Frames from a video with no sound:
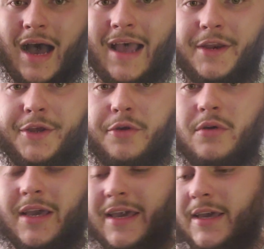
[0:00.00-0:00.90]
I
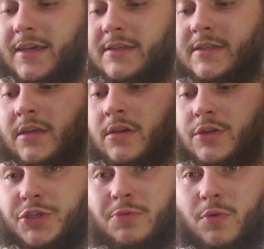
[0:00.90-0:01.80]
do is
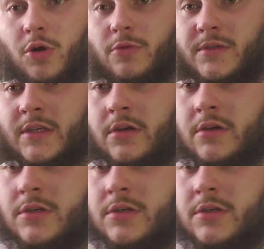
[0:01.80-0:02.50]
superworms.